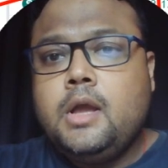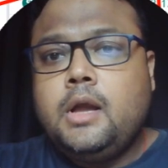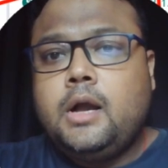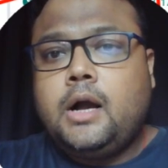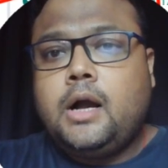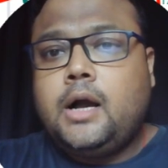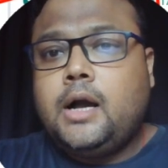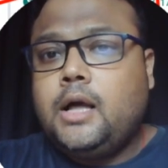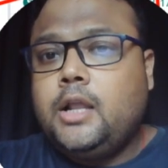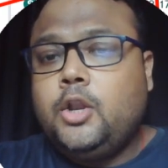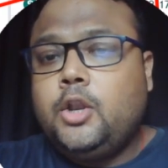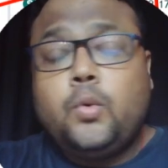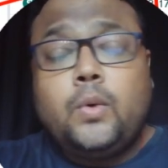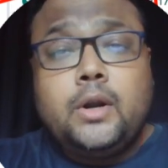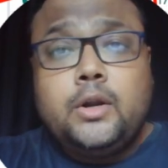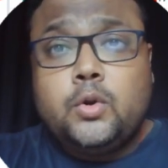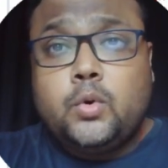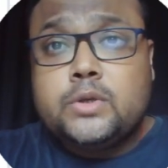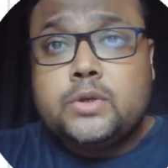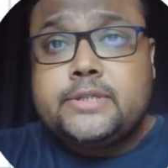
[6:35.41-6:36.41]
lower
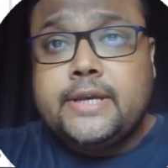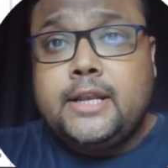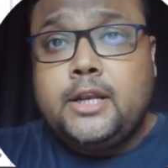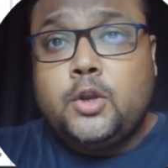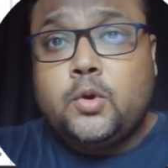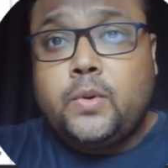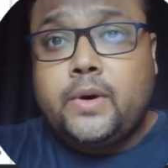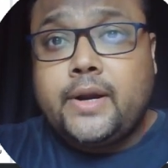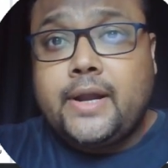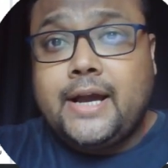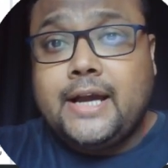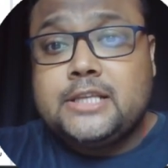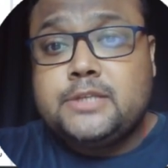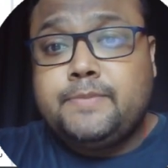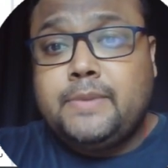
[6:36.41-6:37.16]
lows and lower highs,